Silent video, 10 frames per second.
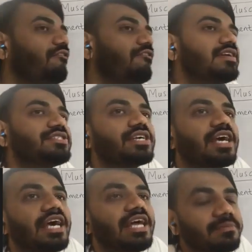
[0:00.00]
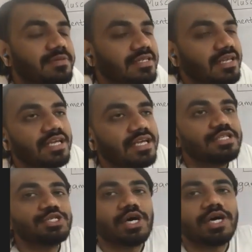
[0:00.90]
which help
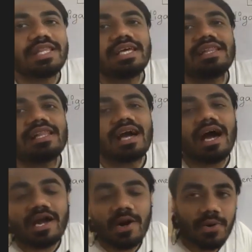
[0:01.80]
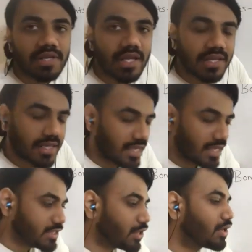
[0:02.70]
in joining like around the
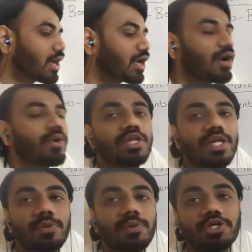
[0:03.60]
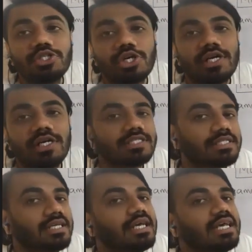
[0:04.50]
knees or around the bone joints.
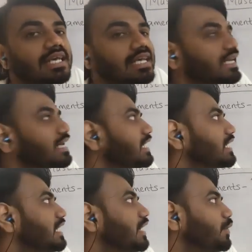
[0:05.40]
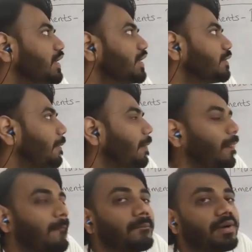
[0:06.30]
Okay,
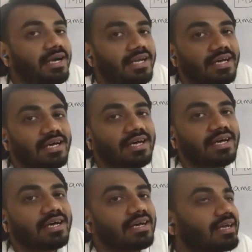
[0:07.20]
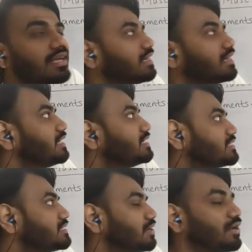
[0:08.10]
but this
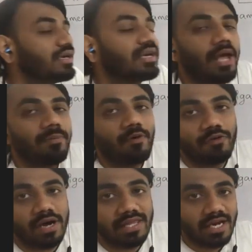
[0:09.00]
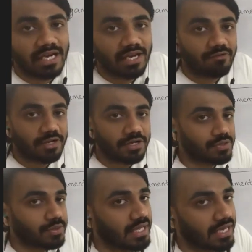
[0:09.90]
is a type of connective
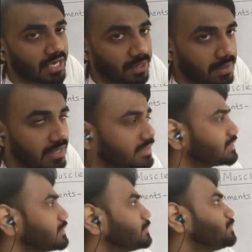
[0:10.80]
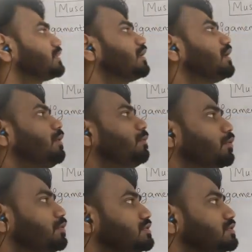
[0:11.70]
tissue, ligaments,
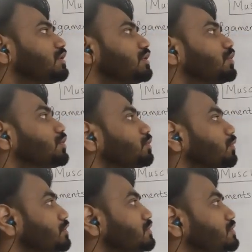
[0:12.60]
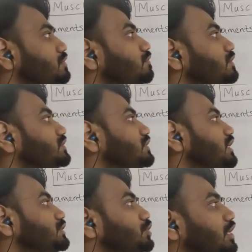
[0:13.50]
bones to bones, which
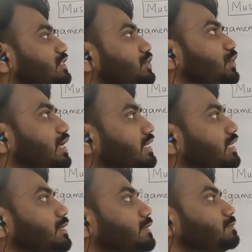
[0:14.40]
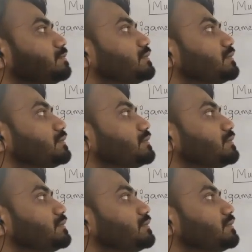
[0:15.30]
they joins together.